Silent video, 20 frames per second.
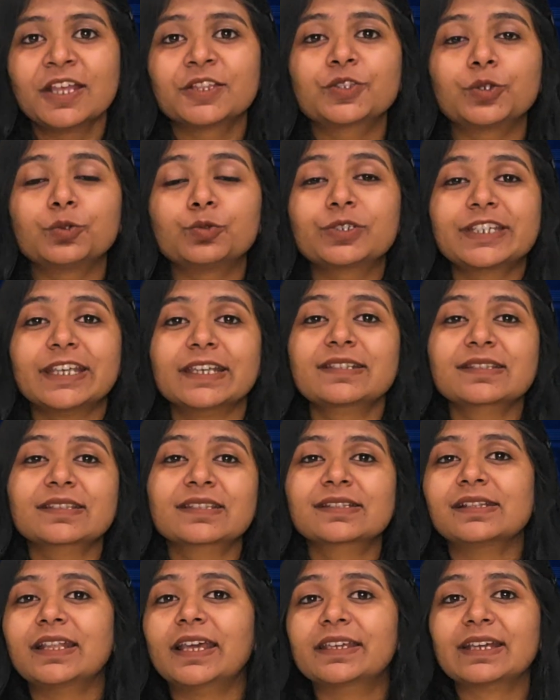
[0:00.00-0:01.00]
through
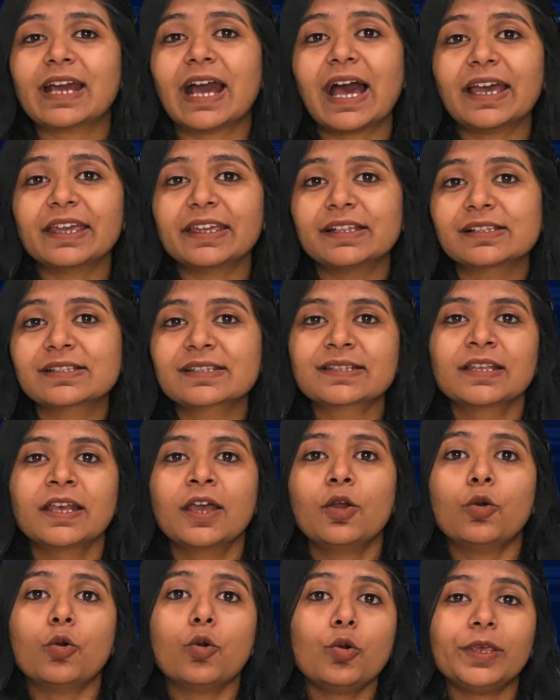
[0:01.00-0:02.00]
tests like IELTS,
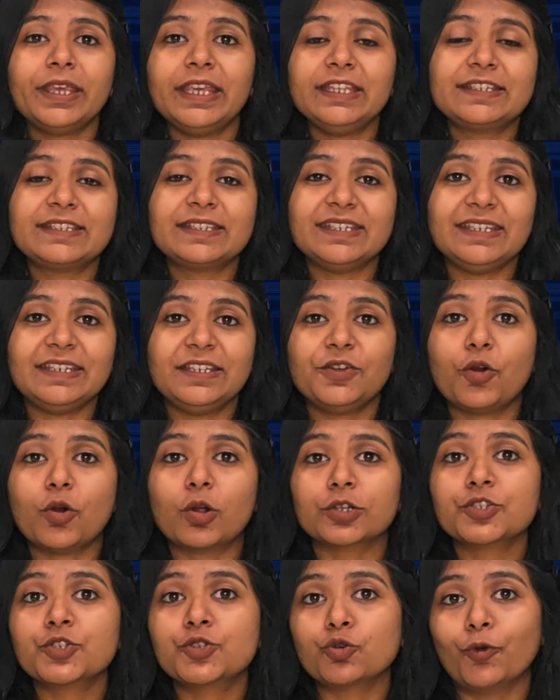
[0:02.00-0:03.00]
OET
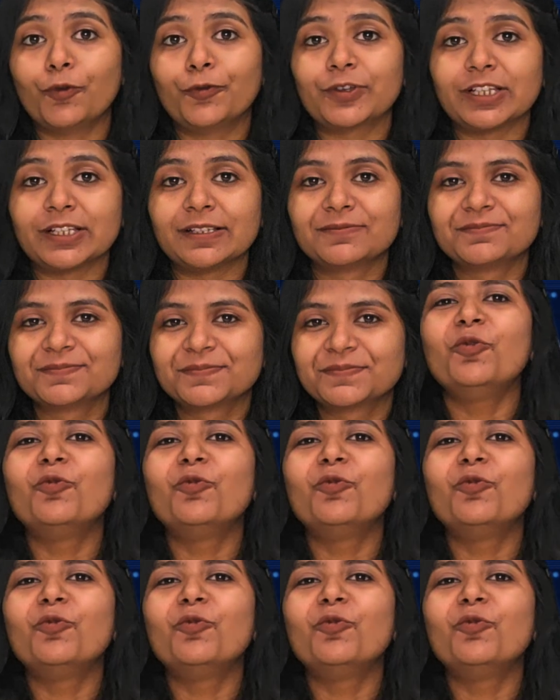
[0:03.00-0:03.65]
or TOEFL.